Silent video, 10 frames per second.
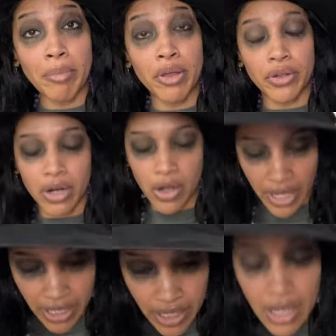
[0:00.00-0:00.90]
mother.
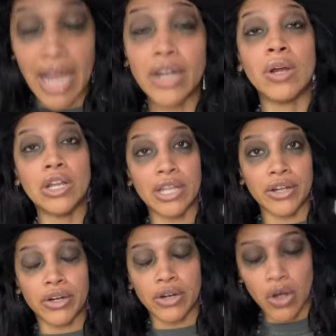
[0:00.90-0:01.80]
Okay, I know I look like
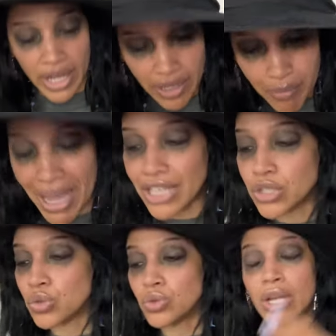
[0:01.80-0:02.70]
her. Okay, back
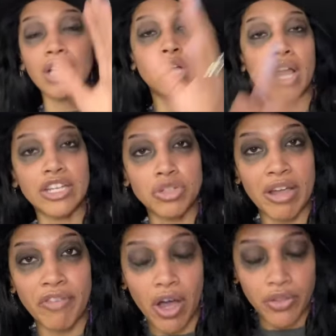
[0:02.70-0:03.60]
to not talking to my
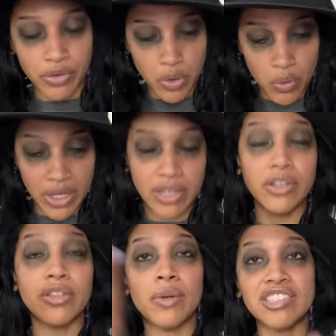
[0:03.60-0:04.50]
father real quick.
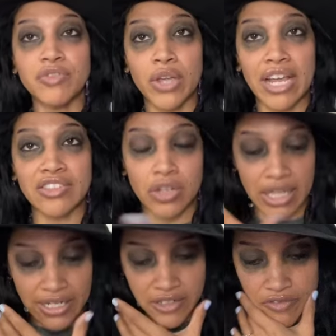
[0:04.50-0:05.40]
Then the rest of you Cancer
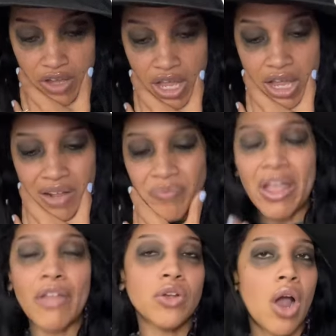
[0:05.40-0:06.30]
Collective.
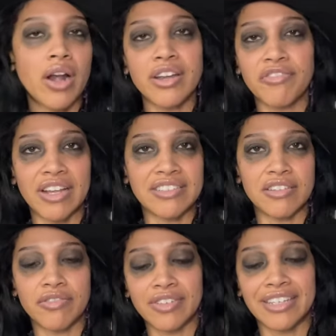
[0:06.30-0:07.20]
Now they're guard and
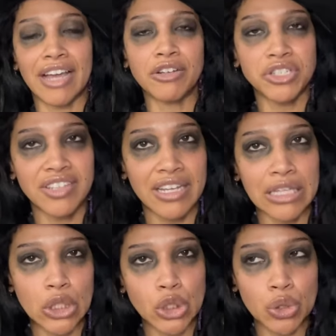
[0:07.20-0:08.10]
defensive. Now shit's getting a
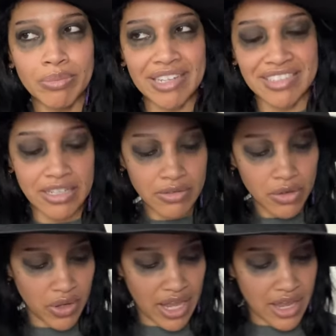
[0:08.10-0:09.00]
little too messy,
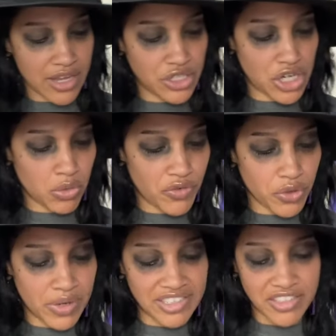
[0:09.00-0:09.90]
okay, in general for
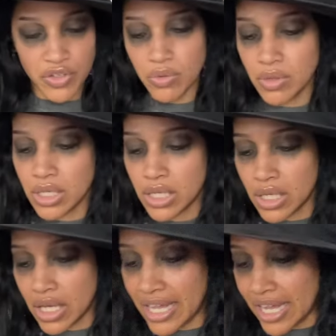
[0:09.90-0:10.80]
the rest of you.
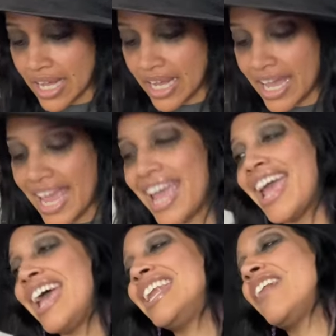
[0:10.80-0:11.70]

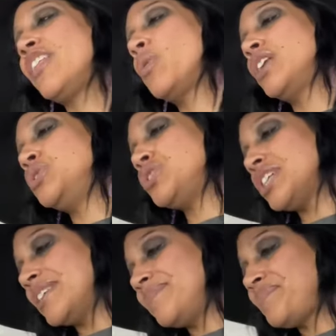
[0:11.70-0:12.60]
And now they don't want to do
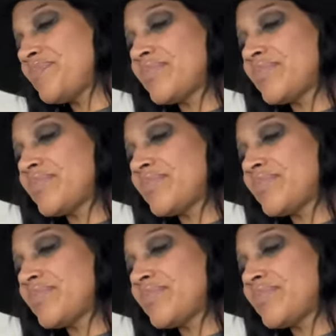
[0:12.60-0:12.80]
shit.